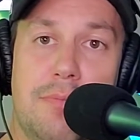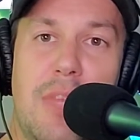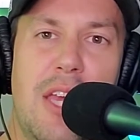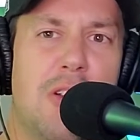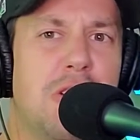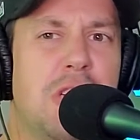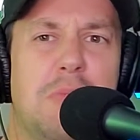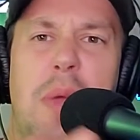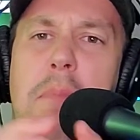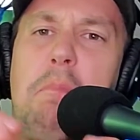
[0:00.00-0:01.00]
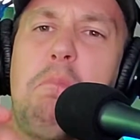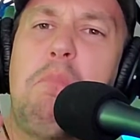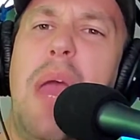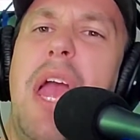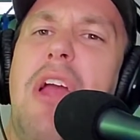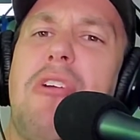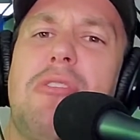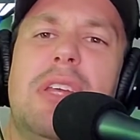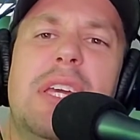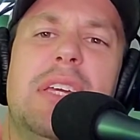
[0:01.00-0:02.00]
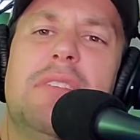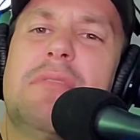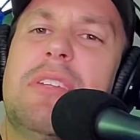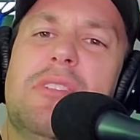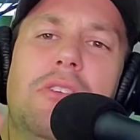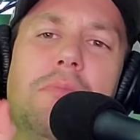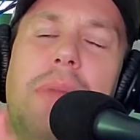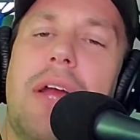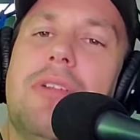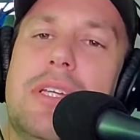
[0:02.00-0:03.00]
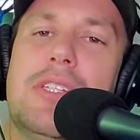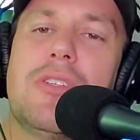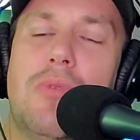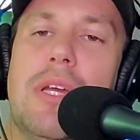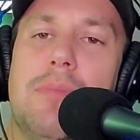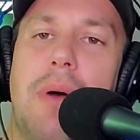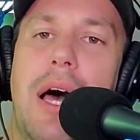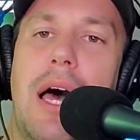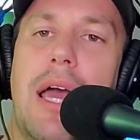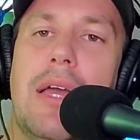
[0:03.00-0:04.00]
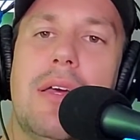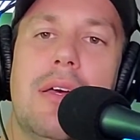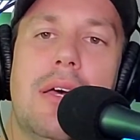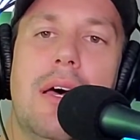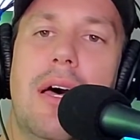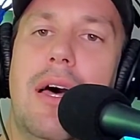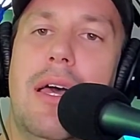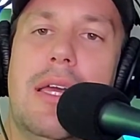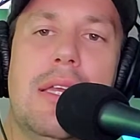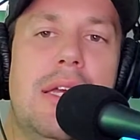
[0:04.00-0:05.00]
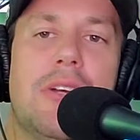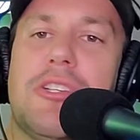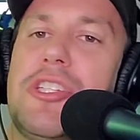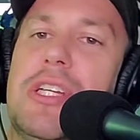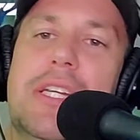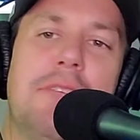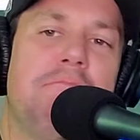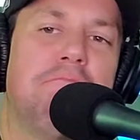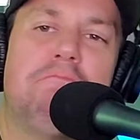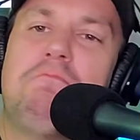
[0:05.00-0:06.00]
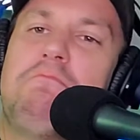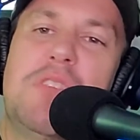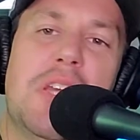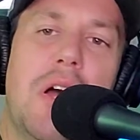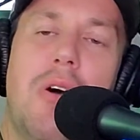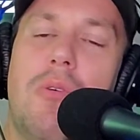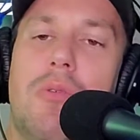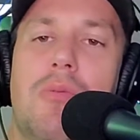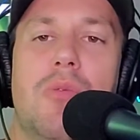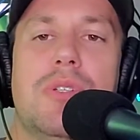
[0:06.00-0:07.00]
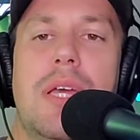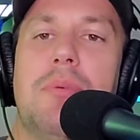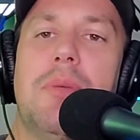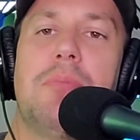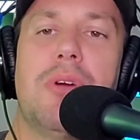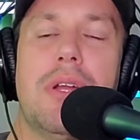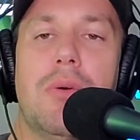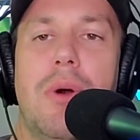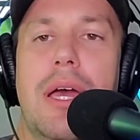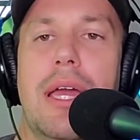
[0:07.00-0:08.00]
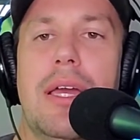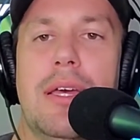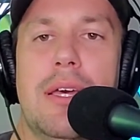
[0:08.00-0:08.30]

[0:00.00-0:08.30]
It could just be this dude barely squeaked by, and he or she, was able to put it away.